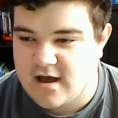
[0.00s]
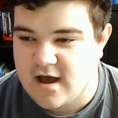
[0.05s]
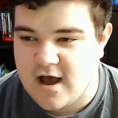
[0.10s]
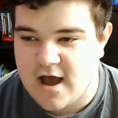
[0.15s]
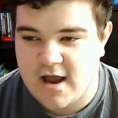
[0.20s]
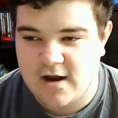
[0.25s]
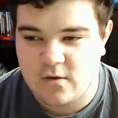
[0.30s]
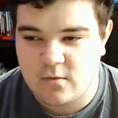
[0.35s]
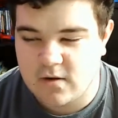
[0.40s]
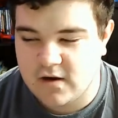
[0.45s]

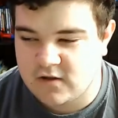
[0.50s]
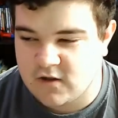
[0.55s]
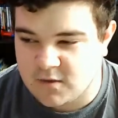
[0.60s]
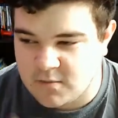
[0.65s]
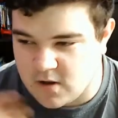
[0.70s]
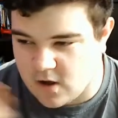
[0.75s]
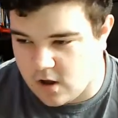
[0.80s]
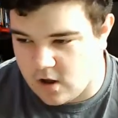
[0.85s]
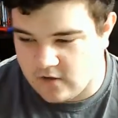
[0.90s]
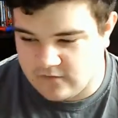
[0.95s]
I don't want to talk
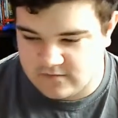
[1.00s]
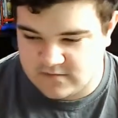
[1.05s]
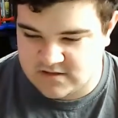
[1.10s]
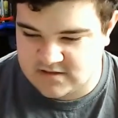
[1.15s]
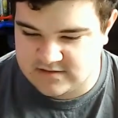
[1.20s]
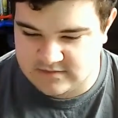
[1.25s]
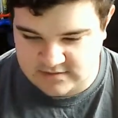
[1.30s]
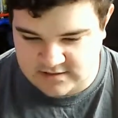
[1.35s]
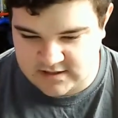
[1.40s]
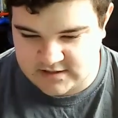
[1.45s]
about all of them
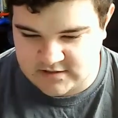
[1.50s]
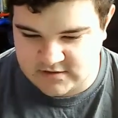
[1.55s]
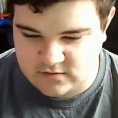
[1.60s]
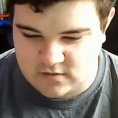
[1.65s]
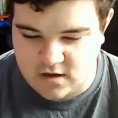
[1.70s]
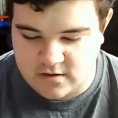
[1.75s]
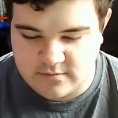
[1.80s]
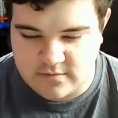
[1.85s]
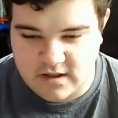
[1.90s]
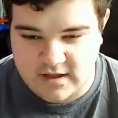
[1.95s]
because that would take too
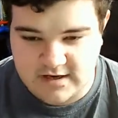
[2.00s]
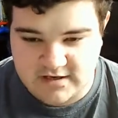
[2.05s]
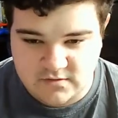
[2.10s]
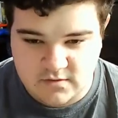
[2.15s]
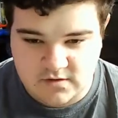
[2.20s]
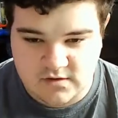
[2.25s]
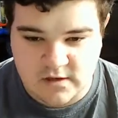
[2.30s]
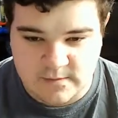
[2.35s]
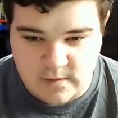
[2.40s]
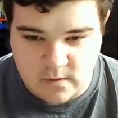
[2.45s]
long, but like I do
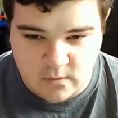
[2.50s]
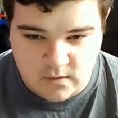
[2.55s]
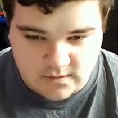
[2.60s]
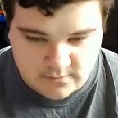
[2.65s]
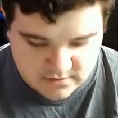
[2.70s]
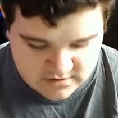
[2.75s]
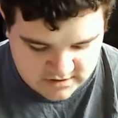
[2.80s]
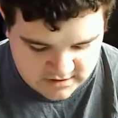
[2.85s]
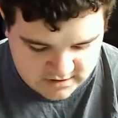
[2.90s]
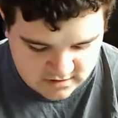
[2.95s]
want to talk about one in
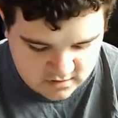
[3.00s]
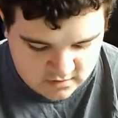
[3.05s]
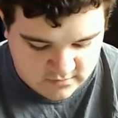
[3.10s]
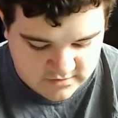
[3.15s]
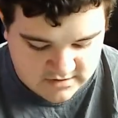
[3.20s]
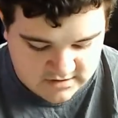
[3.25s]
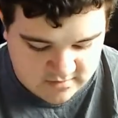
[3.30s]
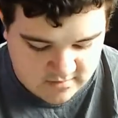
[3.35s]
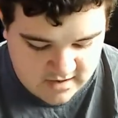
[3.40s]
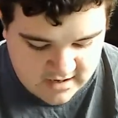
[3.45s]
particular,
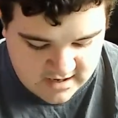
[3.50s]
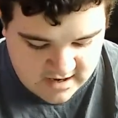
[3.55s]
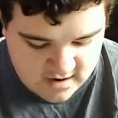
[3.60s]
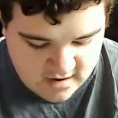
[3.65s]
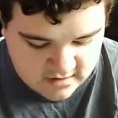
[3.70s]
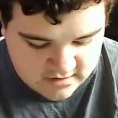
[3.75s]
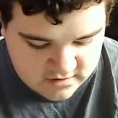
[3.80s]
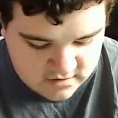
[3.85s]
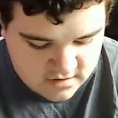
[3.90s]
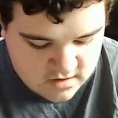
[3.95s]
which is the main
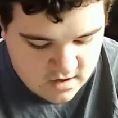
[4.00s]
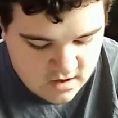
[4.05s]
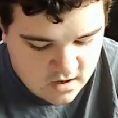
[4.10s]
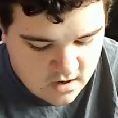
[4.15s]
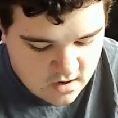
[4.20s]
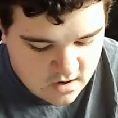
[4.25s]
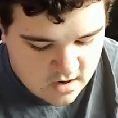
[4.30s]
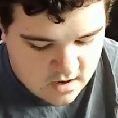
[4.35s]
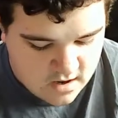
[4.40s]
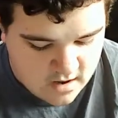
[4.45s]
character,
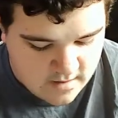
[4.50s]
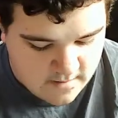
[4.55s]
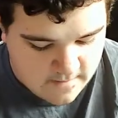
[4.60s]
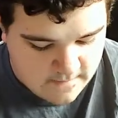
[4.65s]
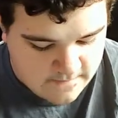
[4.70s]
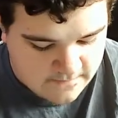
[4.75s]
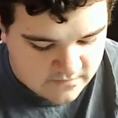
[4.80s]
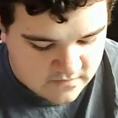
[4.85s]
and